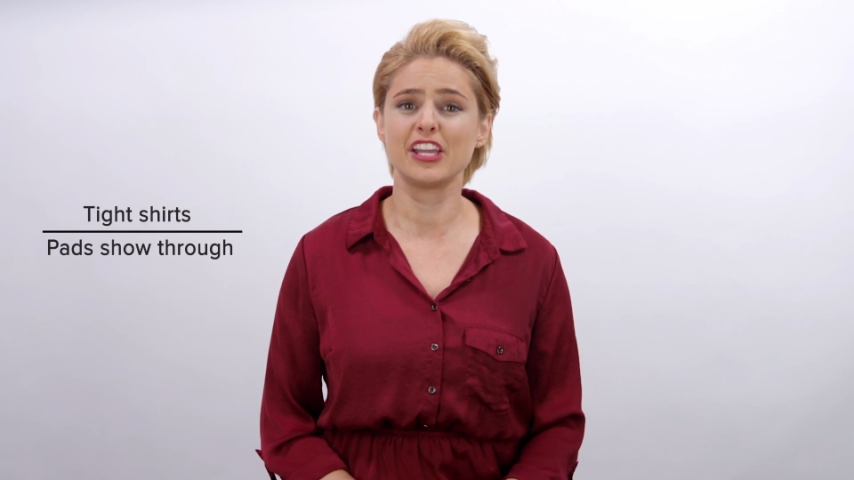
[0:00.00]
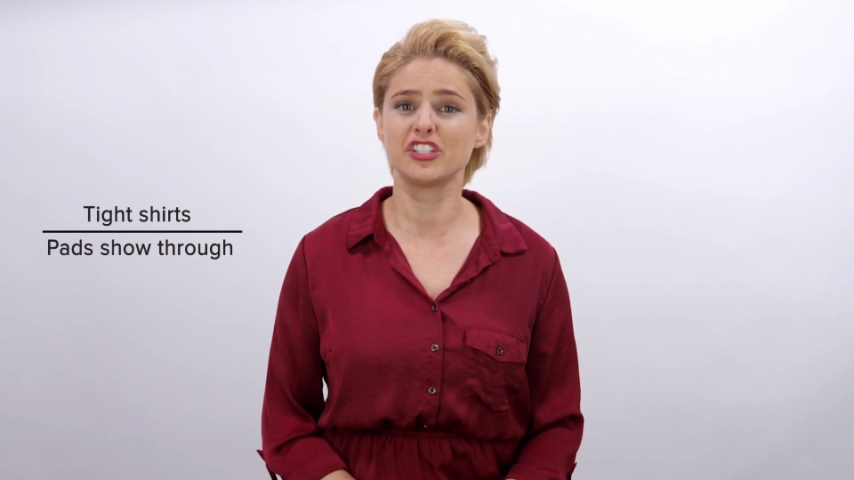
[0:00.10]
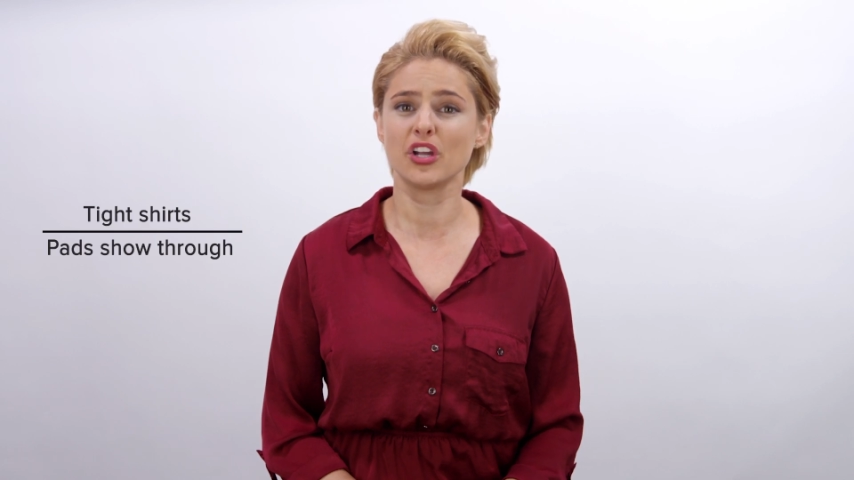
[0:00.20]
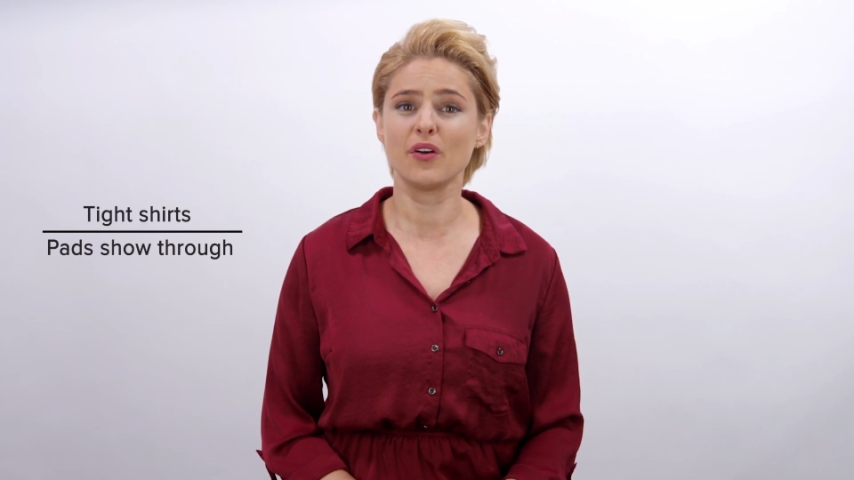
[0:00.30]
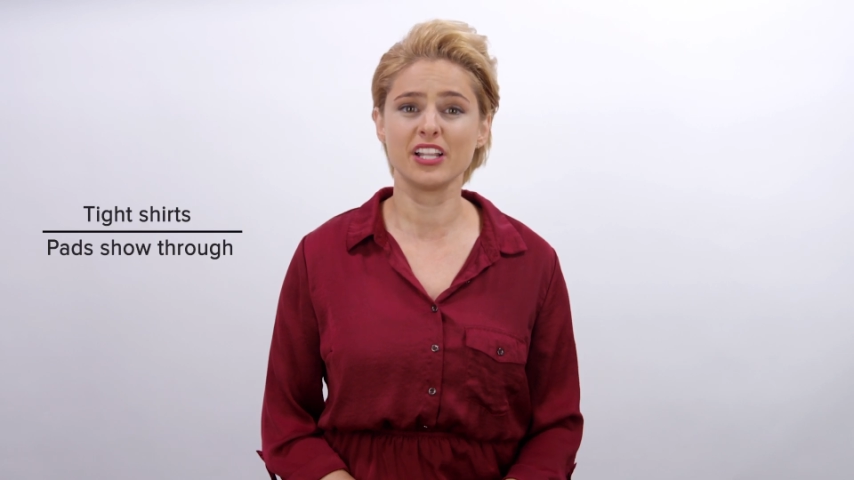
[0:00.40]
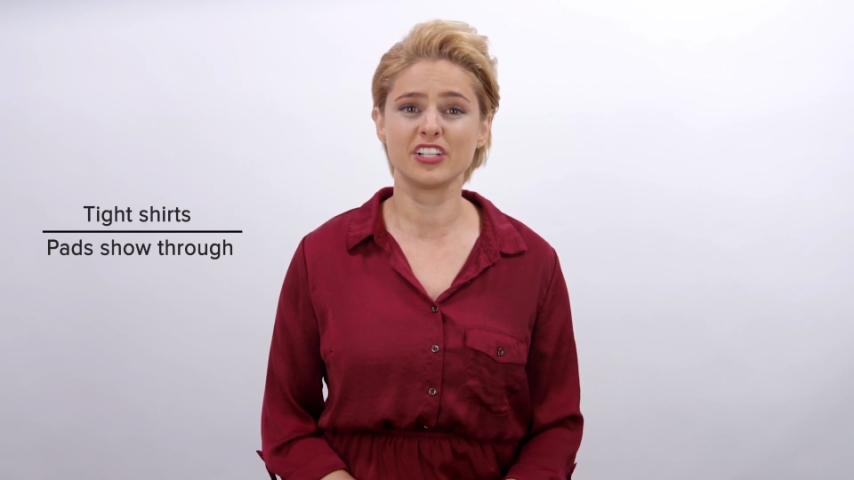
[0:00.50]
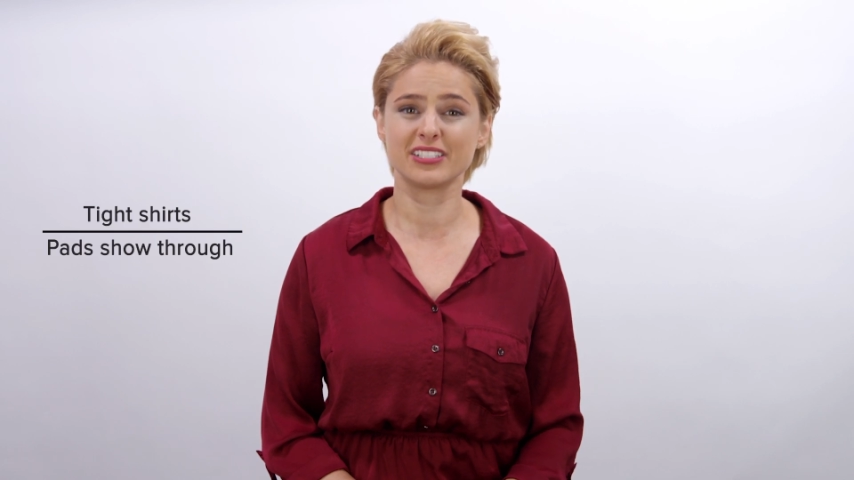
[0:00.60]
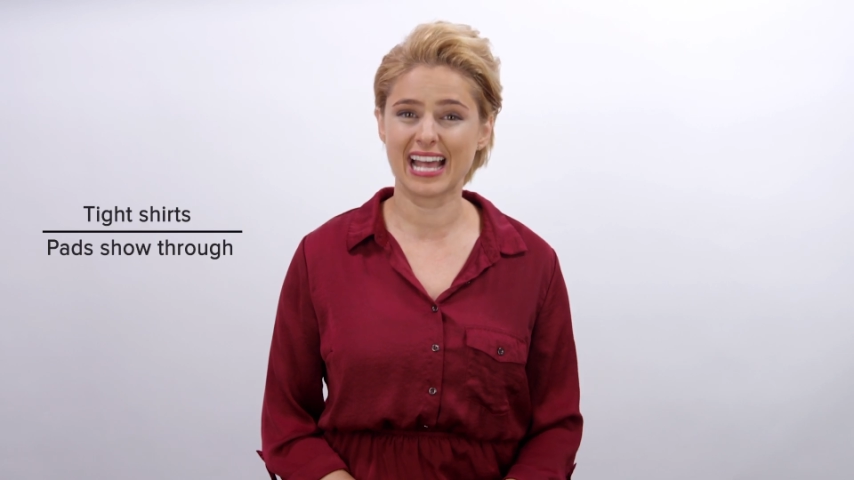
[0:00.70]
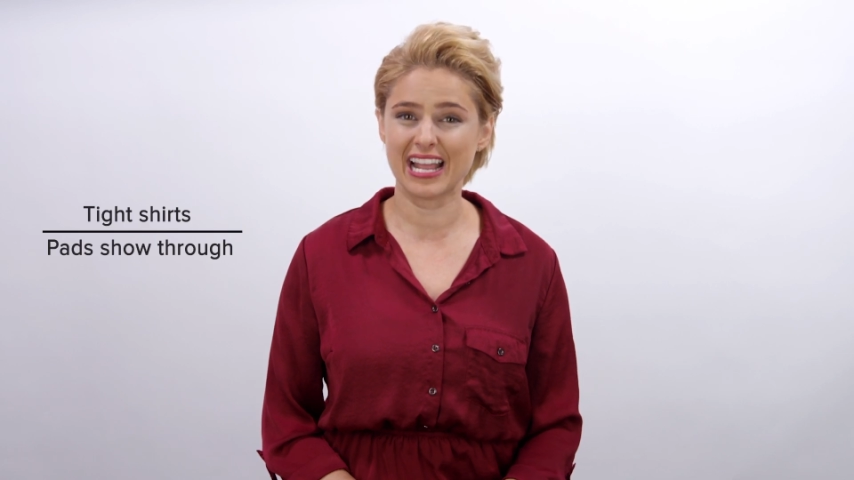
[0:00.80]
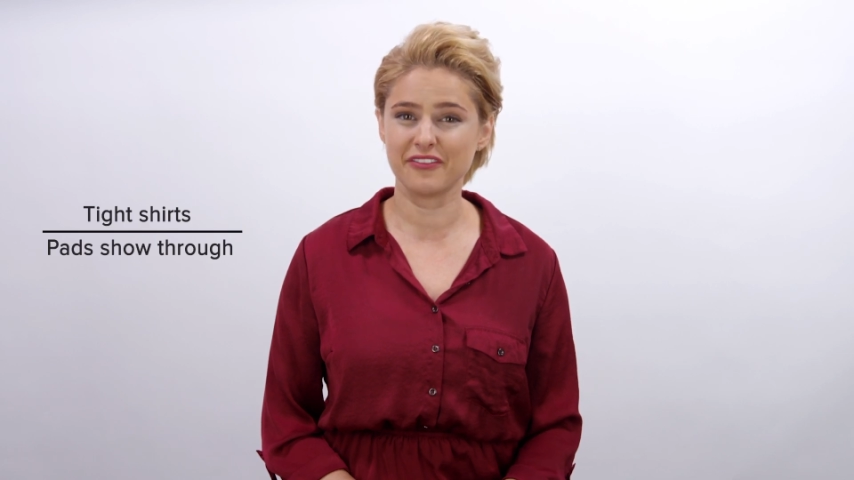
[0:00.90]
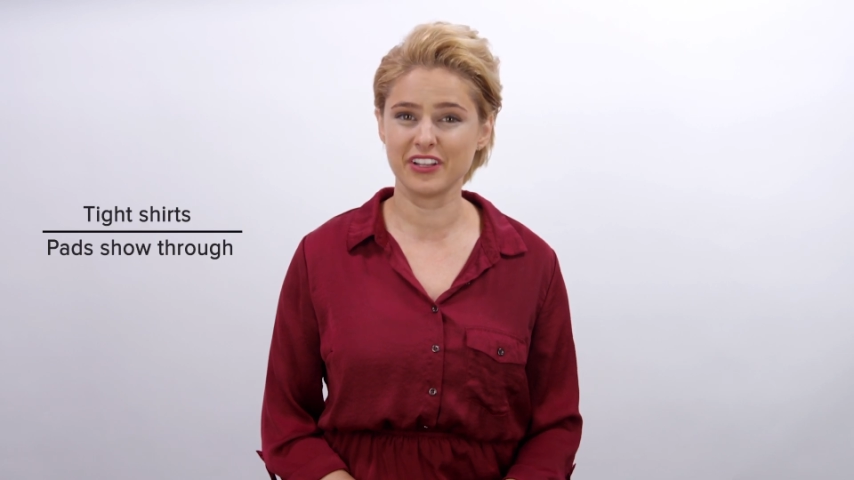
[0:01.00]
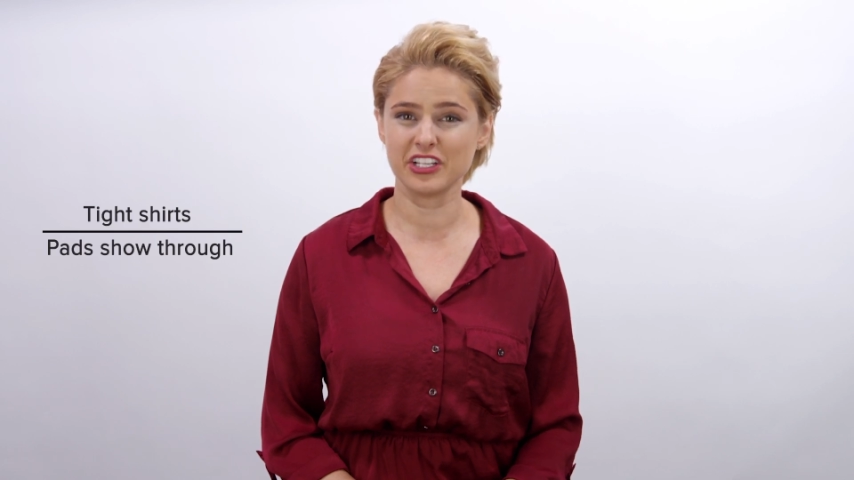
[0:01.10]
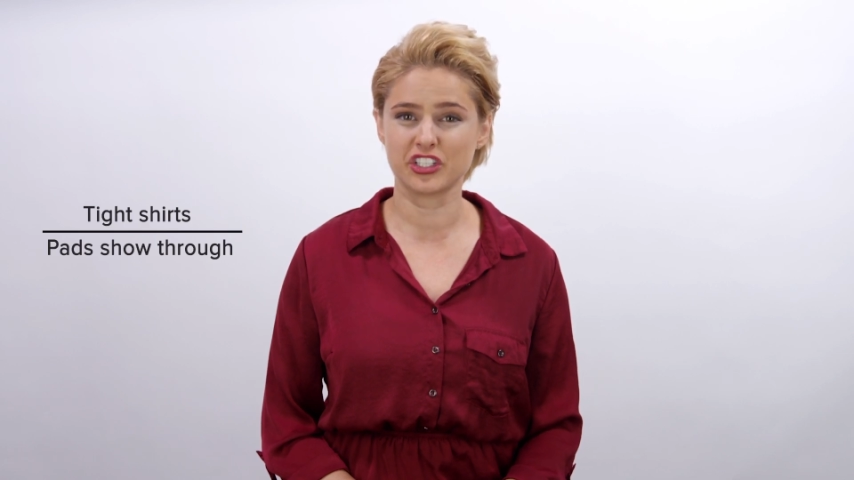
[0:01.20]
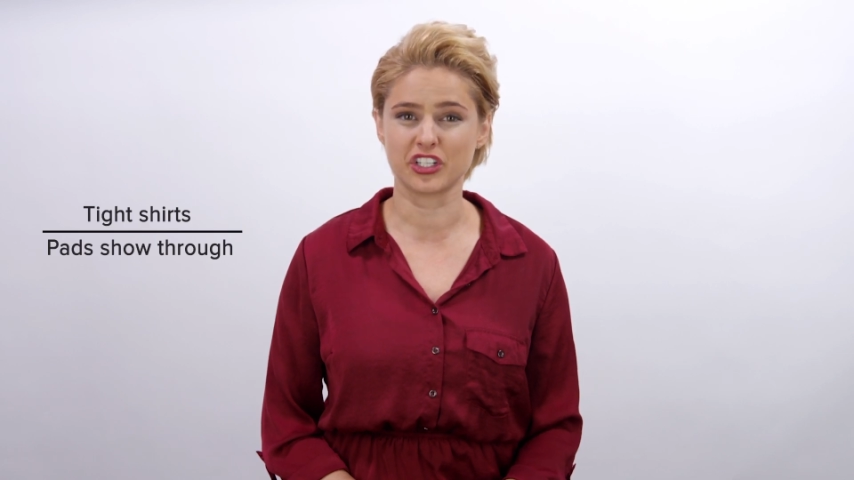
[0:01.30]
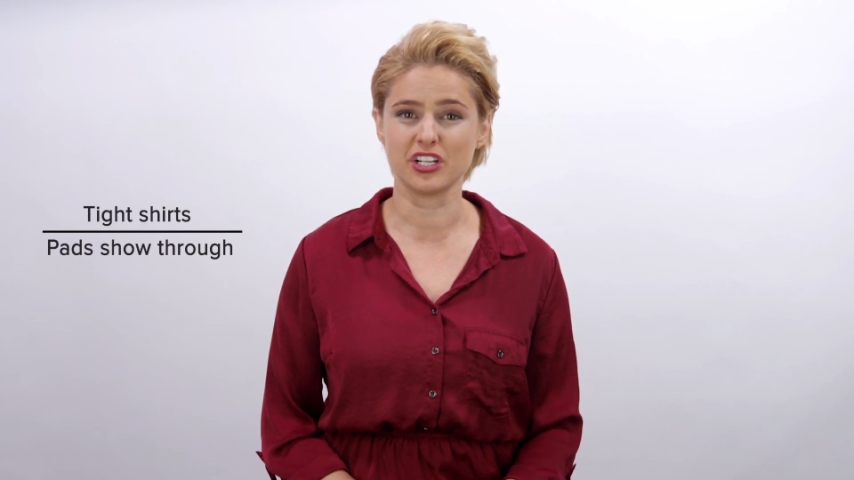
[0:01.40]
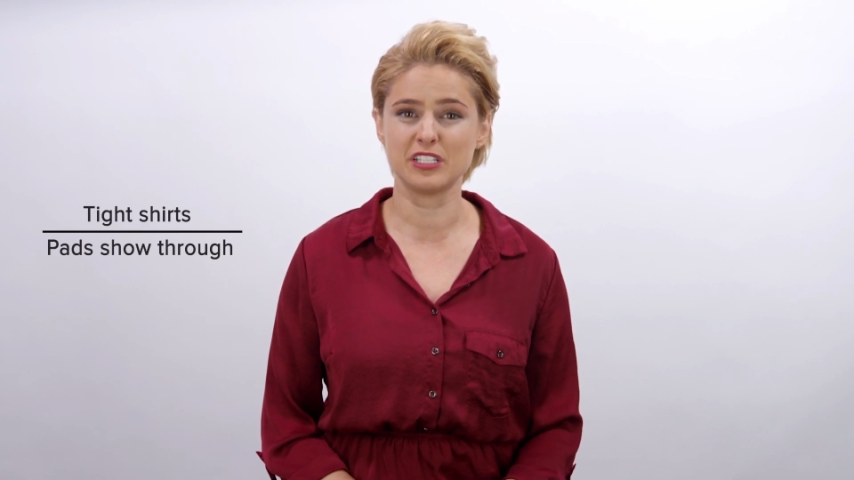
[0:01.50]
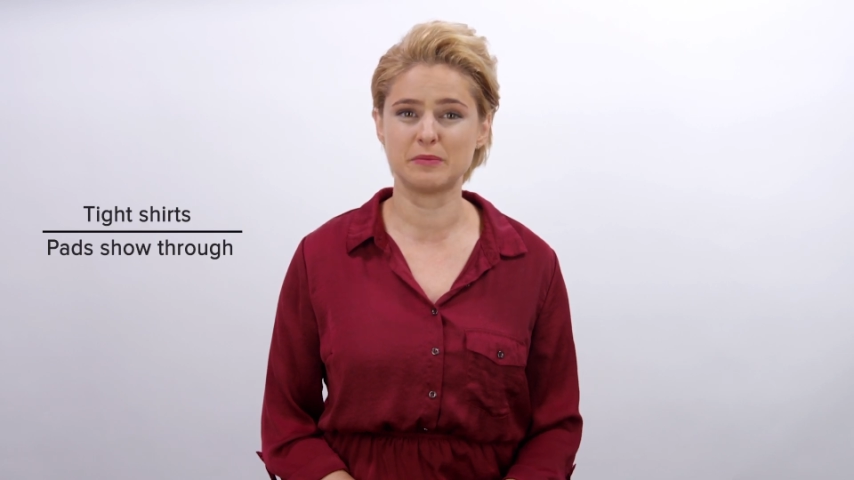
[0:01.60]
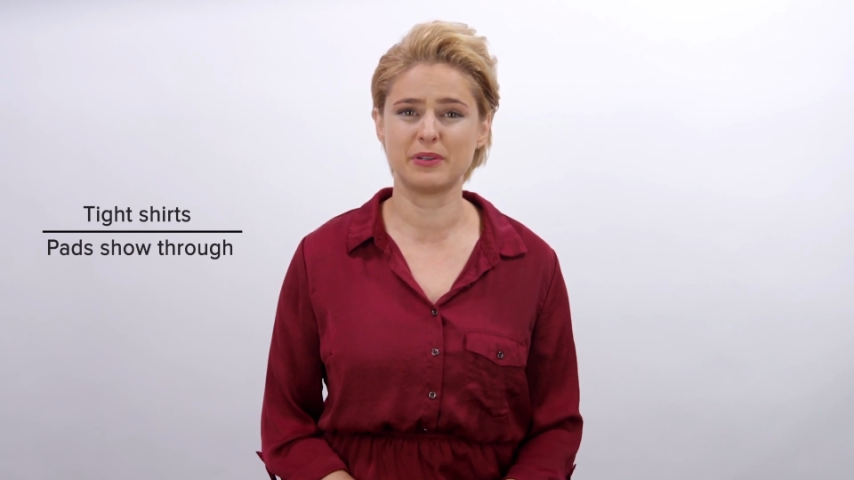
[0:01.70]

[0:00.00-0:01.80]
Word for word: They show under tight fitting shirts,